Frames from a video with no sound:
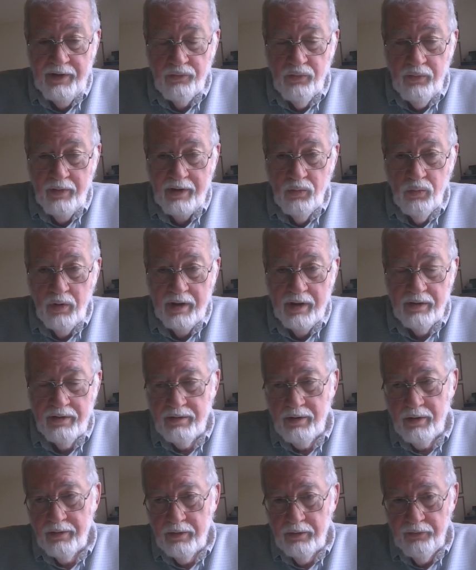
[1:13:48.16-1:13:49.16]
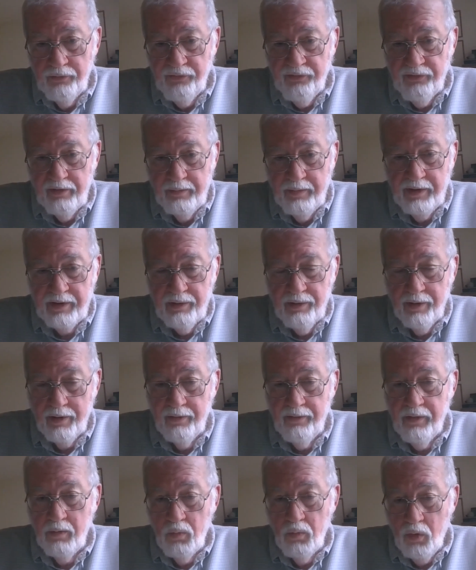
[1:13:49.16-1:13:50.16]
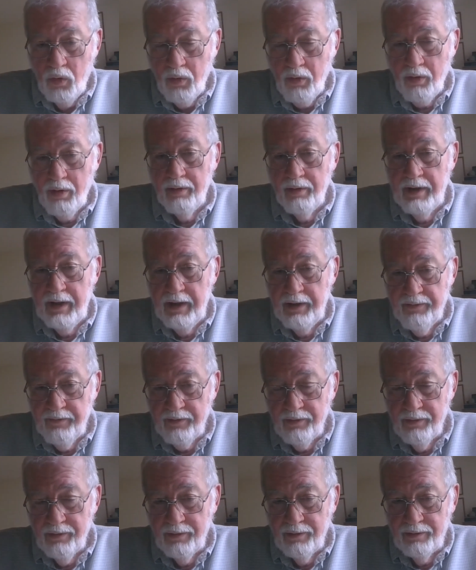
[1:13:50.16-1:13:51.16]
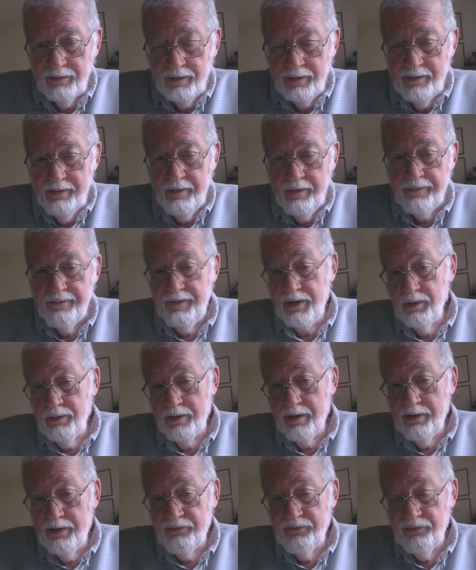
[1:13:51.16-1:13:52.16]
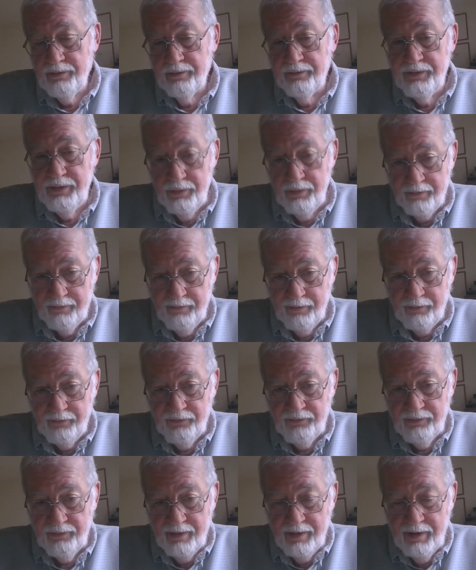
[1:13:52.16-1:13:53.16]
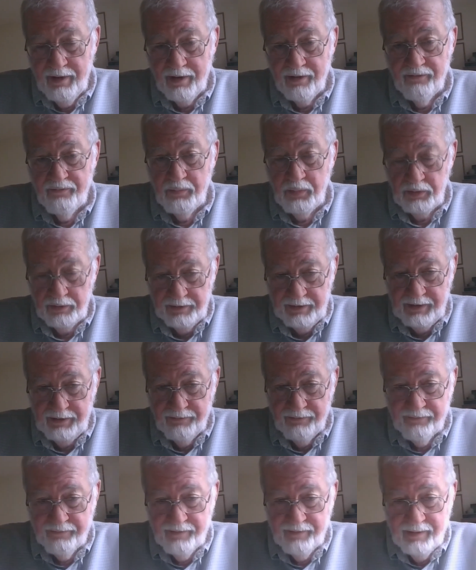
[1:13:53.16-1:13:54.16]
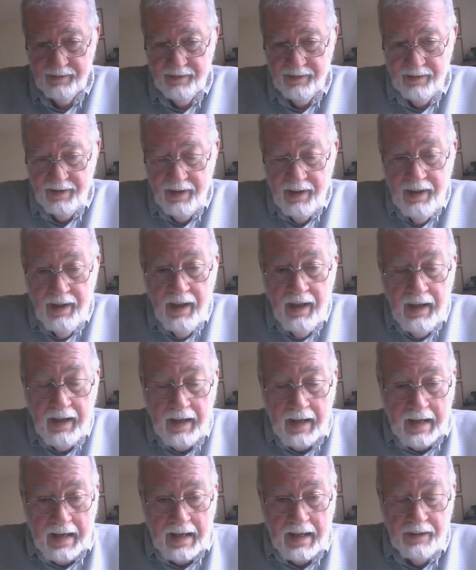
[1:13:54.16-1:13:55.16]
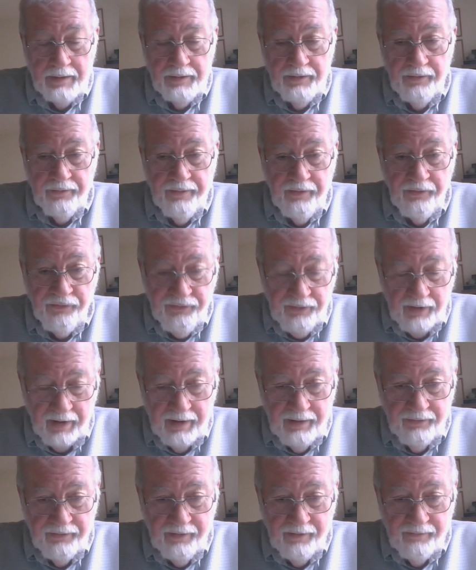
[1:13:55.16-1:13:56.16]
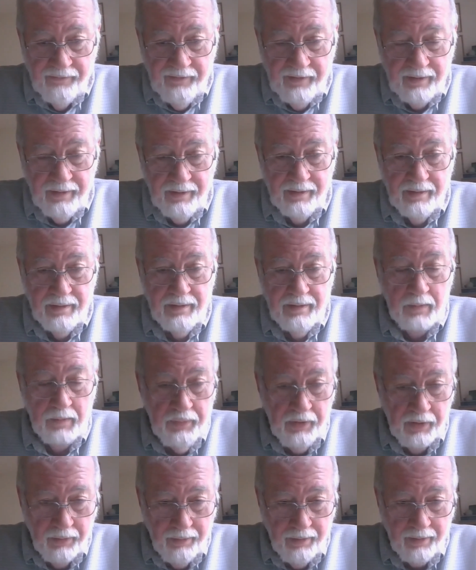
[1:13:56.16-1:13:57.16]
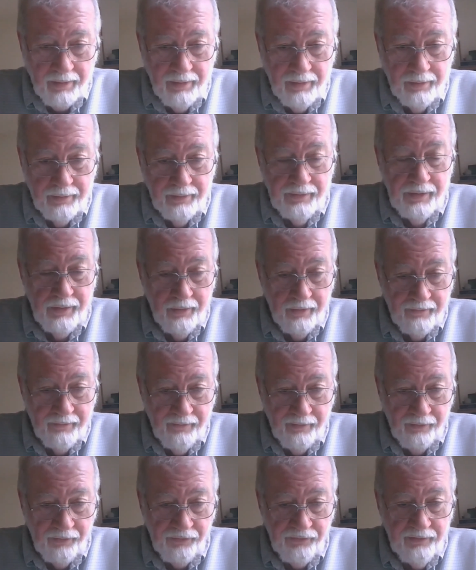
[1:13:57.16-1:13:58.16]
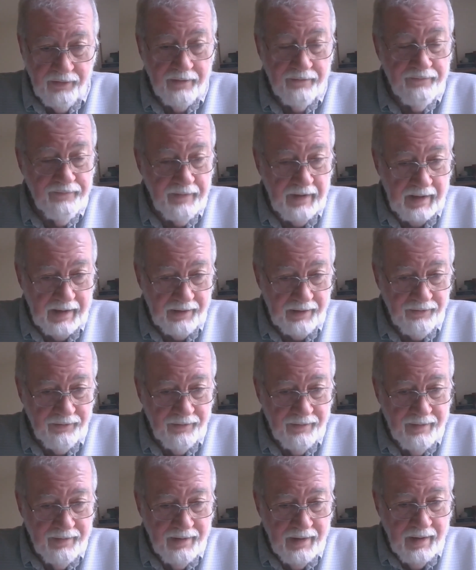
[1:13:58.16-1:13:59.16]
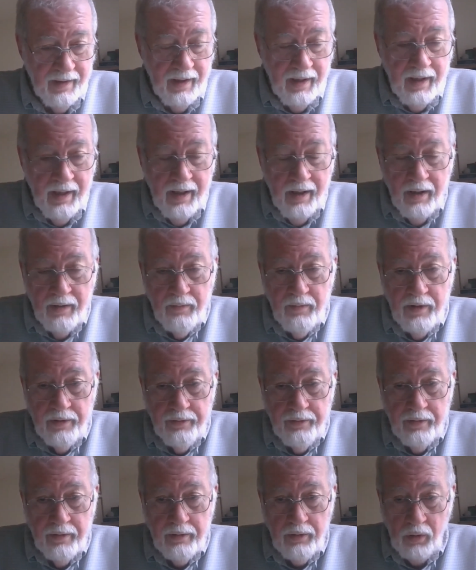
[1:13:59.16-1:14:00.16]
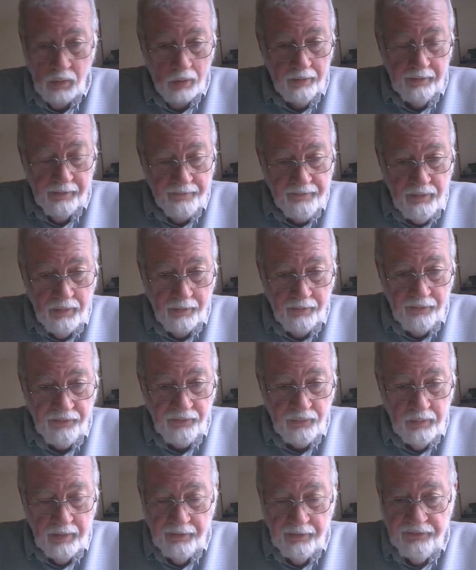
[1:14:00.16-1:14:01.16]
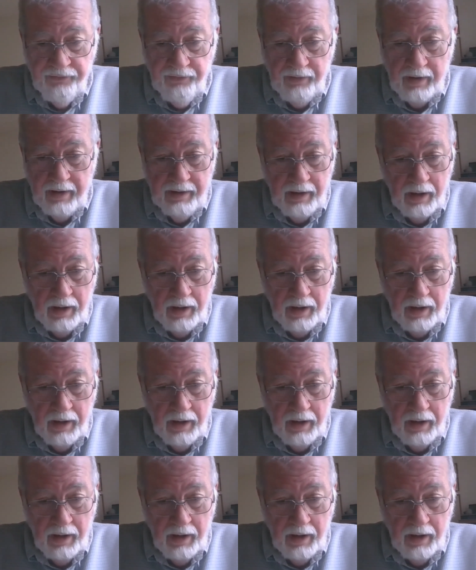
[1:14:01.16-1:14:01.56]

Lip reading: between what could loosely be called the moral, ethical, theological universe of belief and the scientific, empirical universe of fact. Gould, of course, was